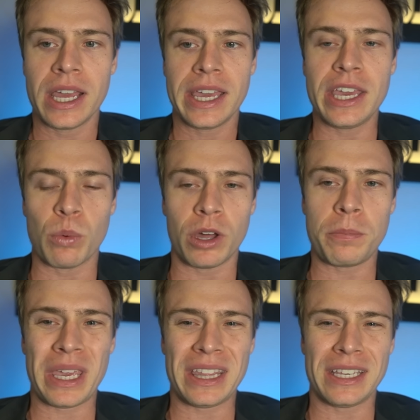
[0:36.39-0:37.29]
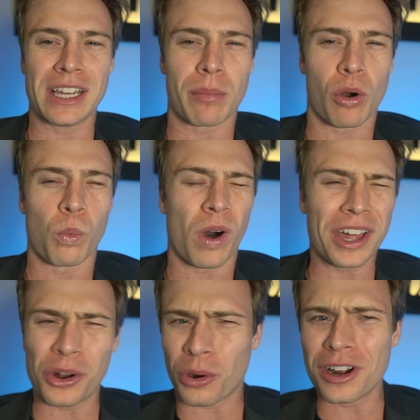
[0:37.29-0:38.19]
He would be the number
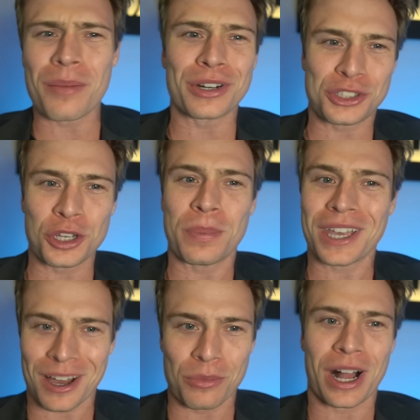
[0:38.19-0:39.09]
one or number two pickup.